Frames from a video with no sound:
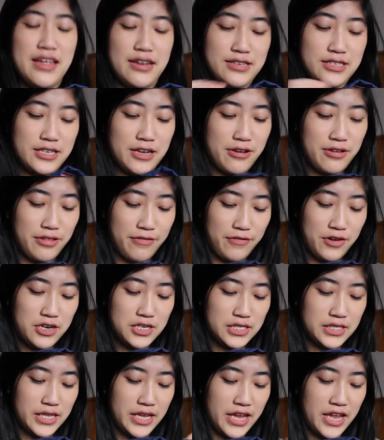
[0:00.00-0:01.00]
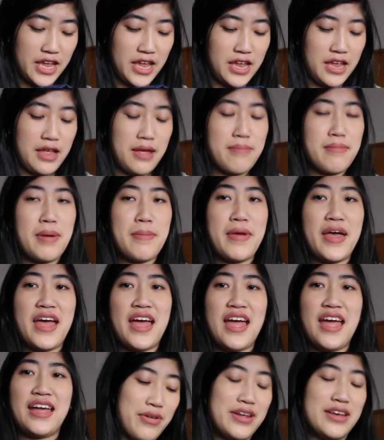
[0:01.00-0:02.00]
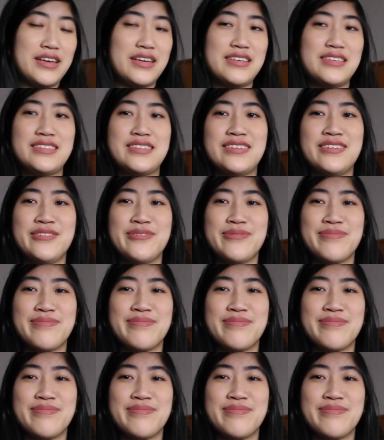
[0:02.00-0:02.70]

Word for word: And so the first thing in my bag is